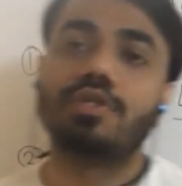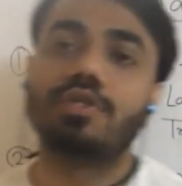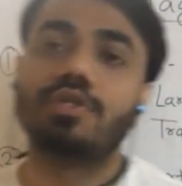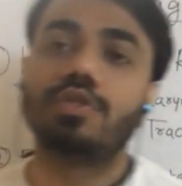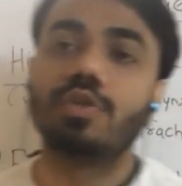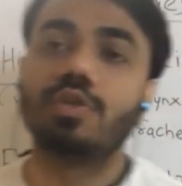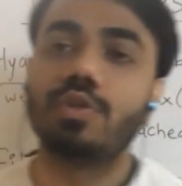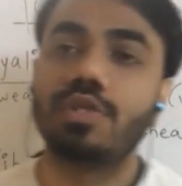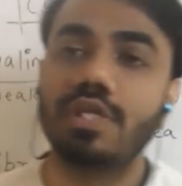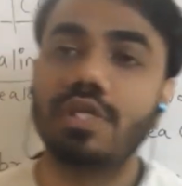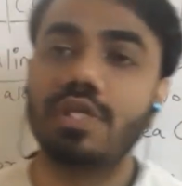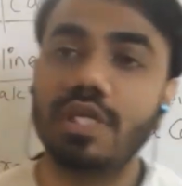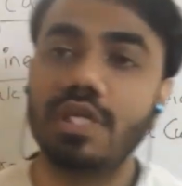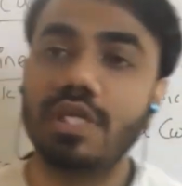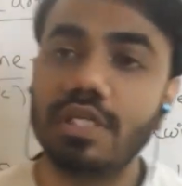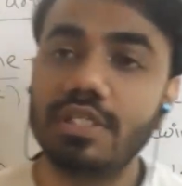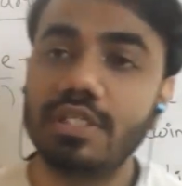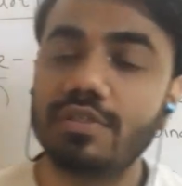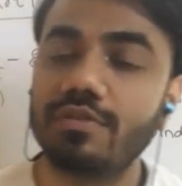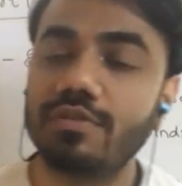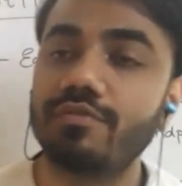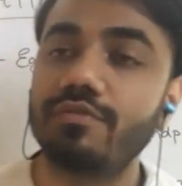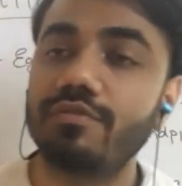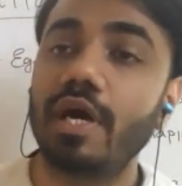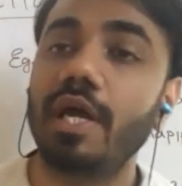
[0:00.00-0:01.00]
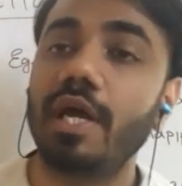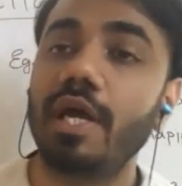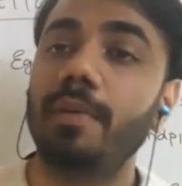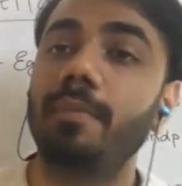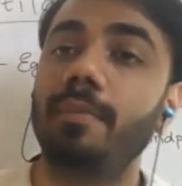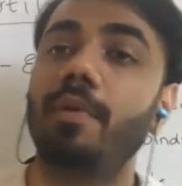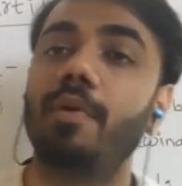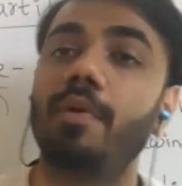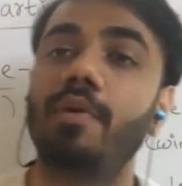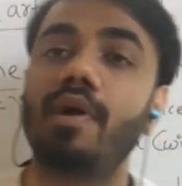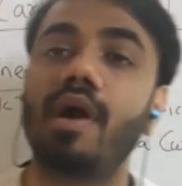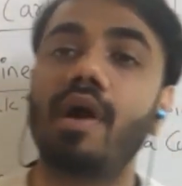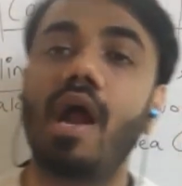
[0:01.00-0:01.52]
So these
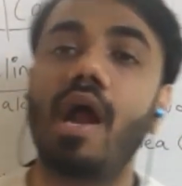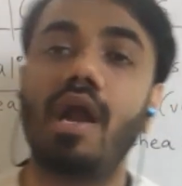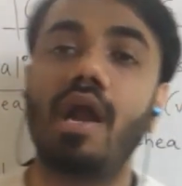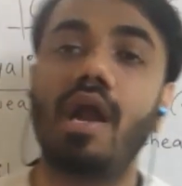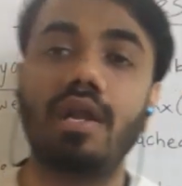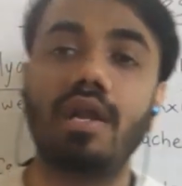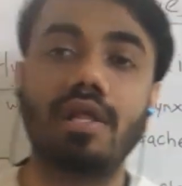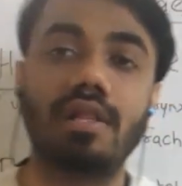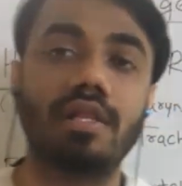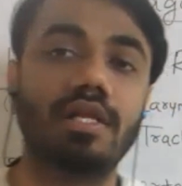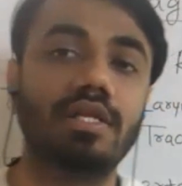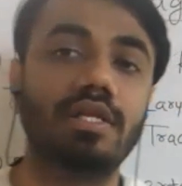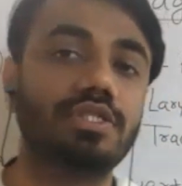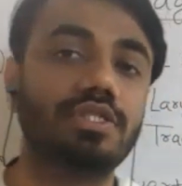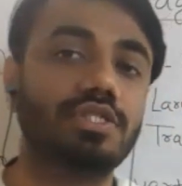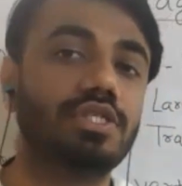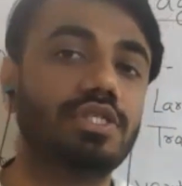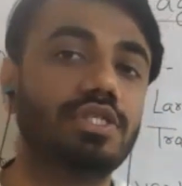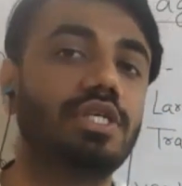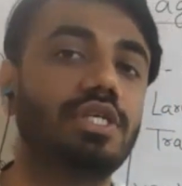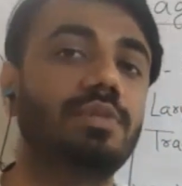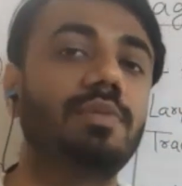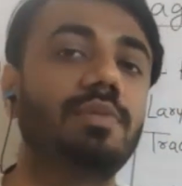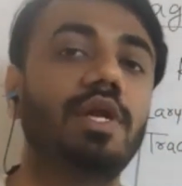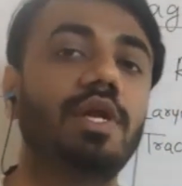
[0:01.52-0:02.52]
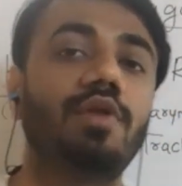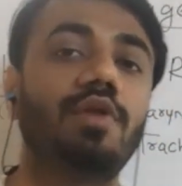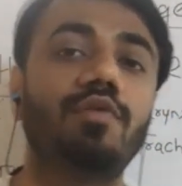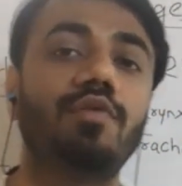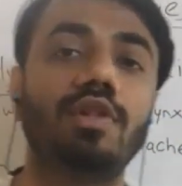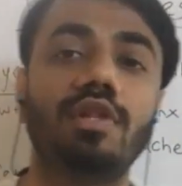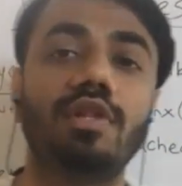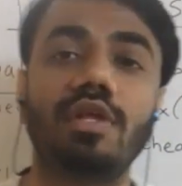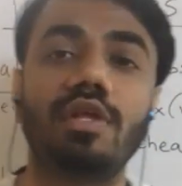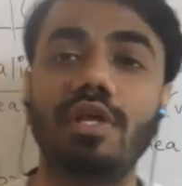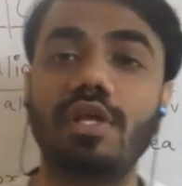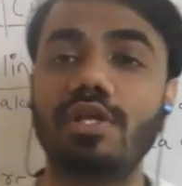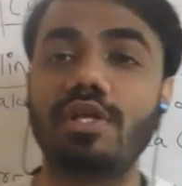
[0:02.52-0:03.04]
fibrocartilage, in
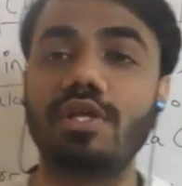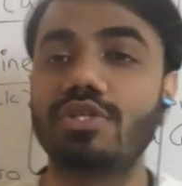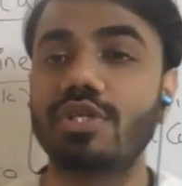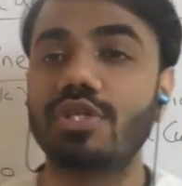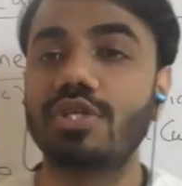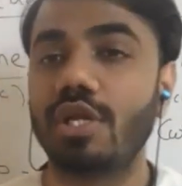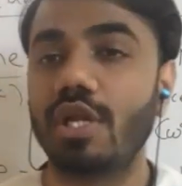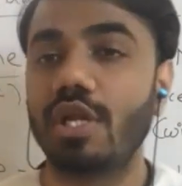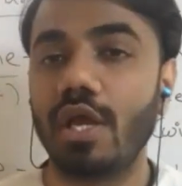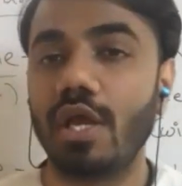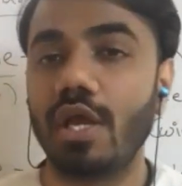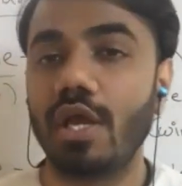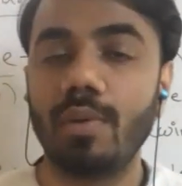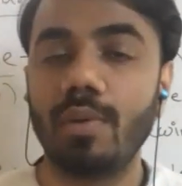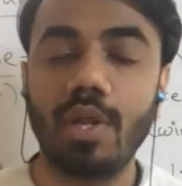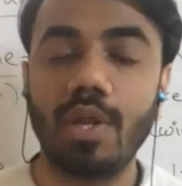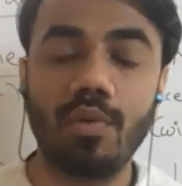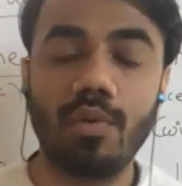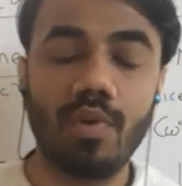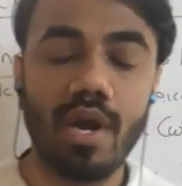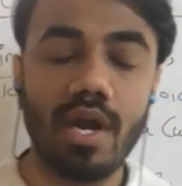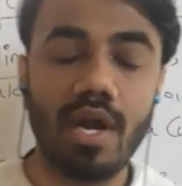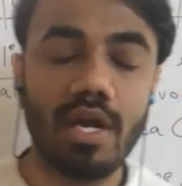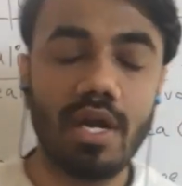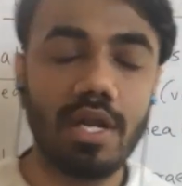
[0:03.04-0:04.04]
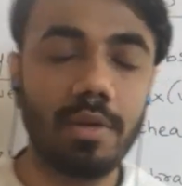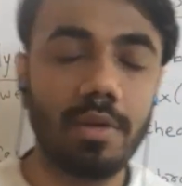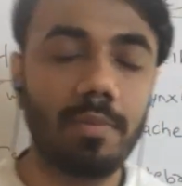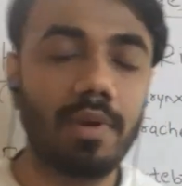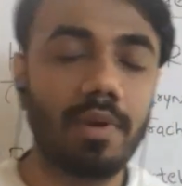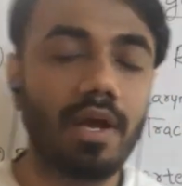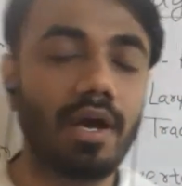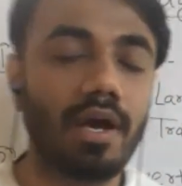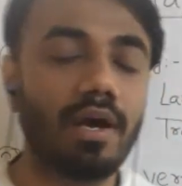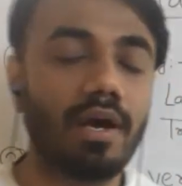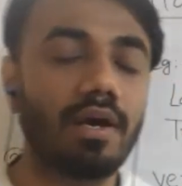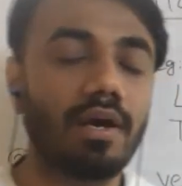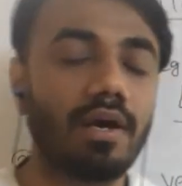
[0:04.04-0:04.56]
between each and every
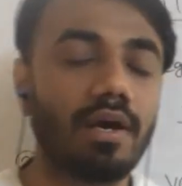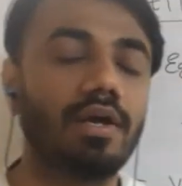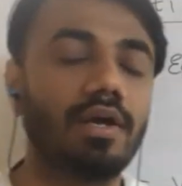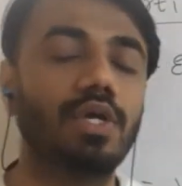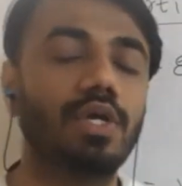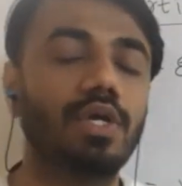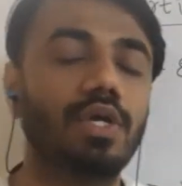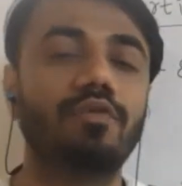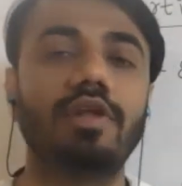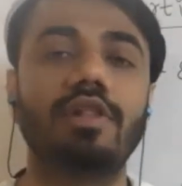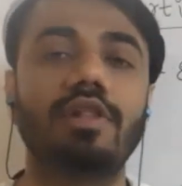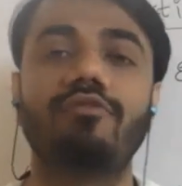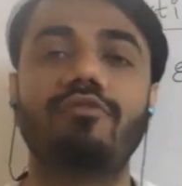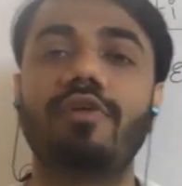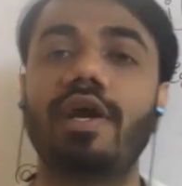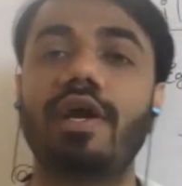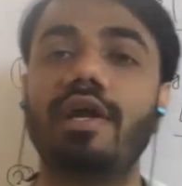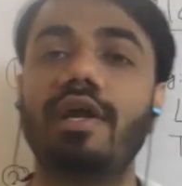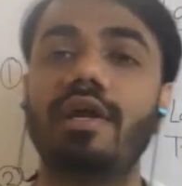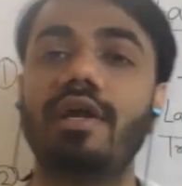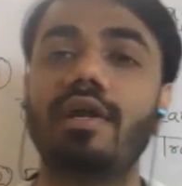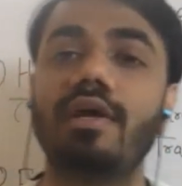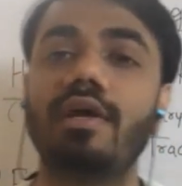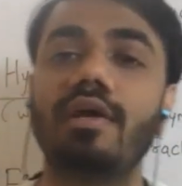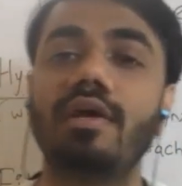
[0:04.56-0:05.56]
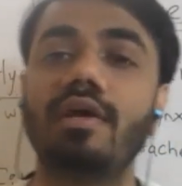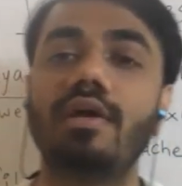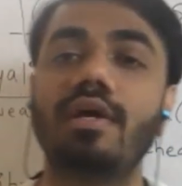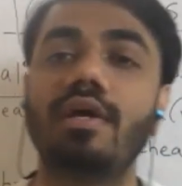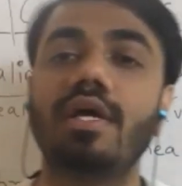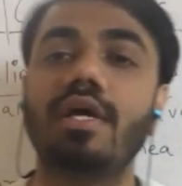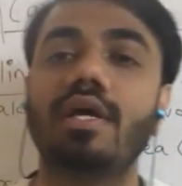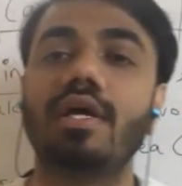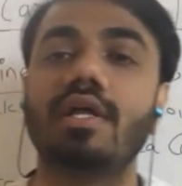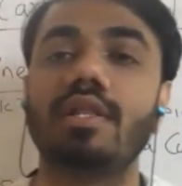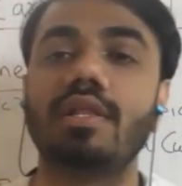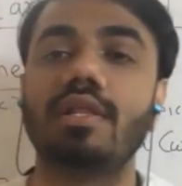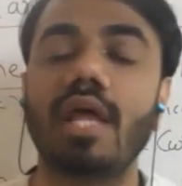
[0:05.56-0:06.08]
vertebra, you will find
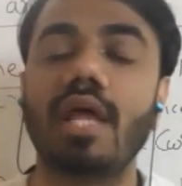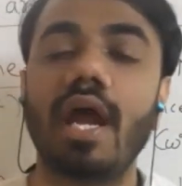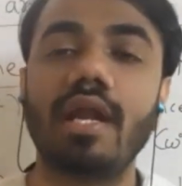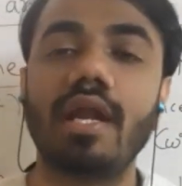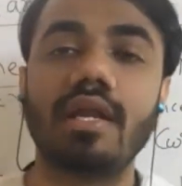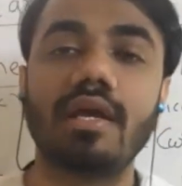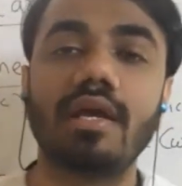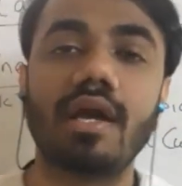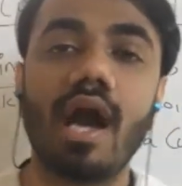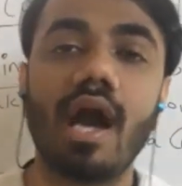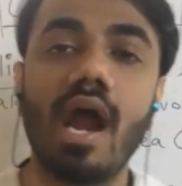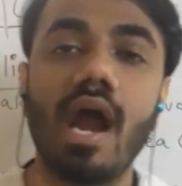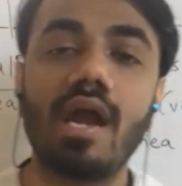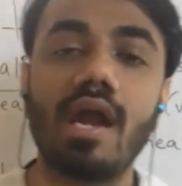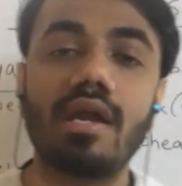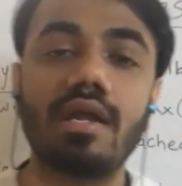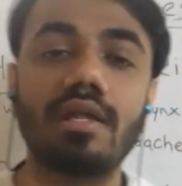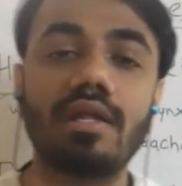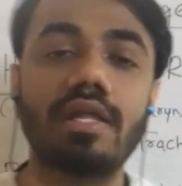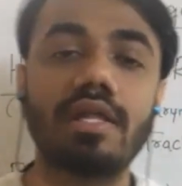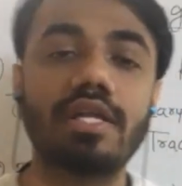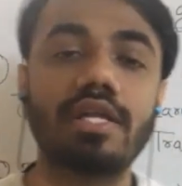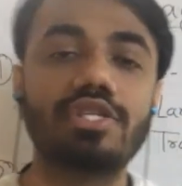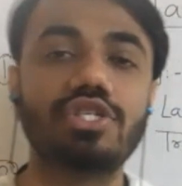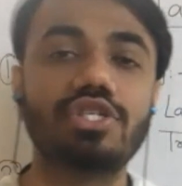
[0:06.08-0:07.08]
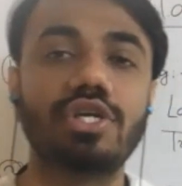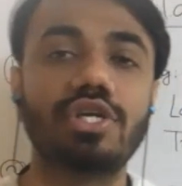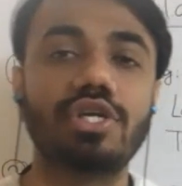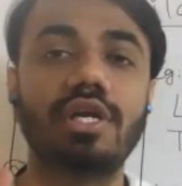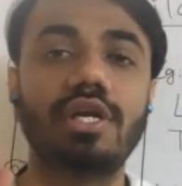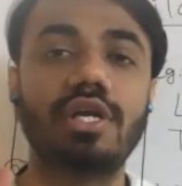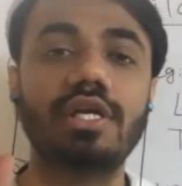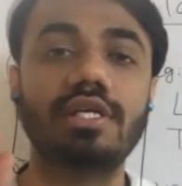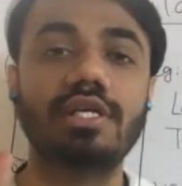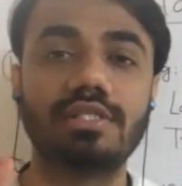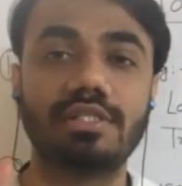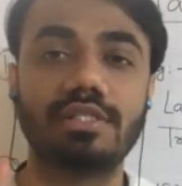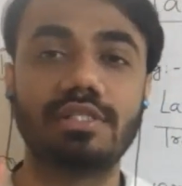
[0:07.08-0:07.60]
that cartilage
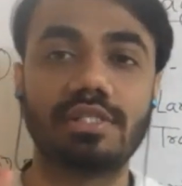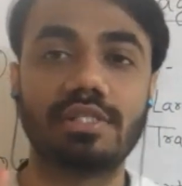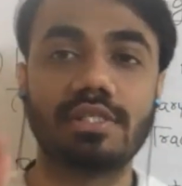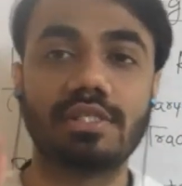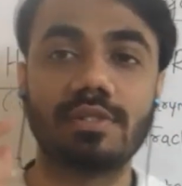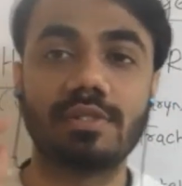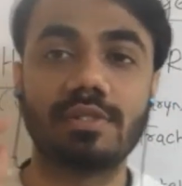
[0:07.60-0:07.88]
disc.